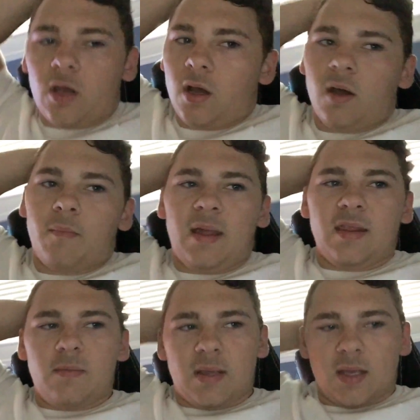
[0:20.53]
Uh,
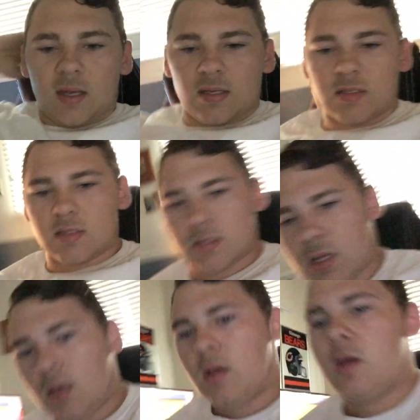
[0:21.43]
mainly because
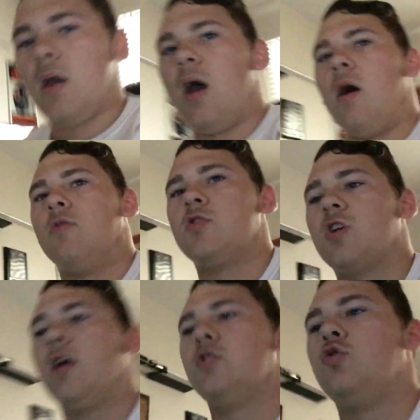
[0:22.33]
I was
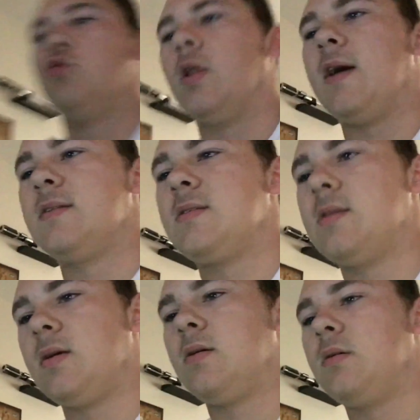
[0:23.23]
trying to let